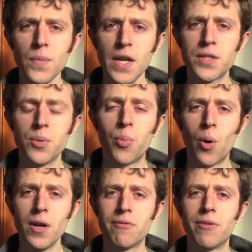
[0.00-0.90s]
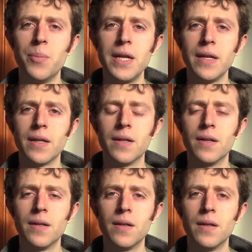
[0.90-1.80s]
It's important for me
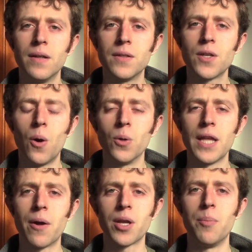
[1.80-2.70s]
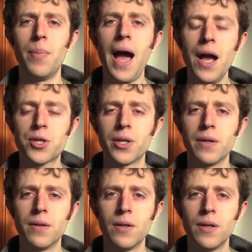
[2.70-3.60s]
to hold out compassion